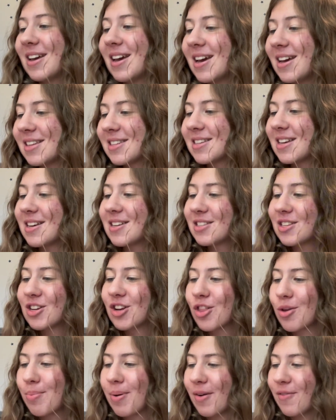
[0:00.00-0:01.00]
It says, you're
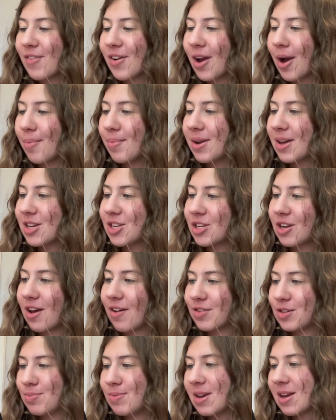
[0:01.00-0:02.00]
the perfect combination of
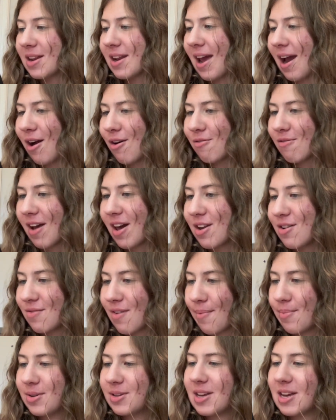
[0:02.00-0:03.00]
Speak Now, Red, and
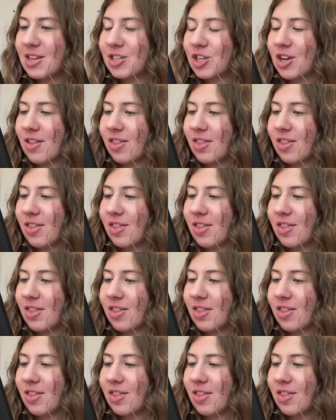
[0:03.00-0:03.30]
Reputation.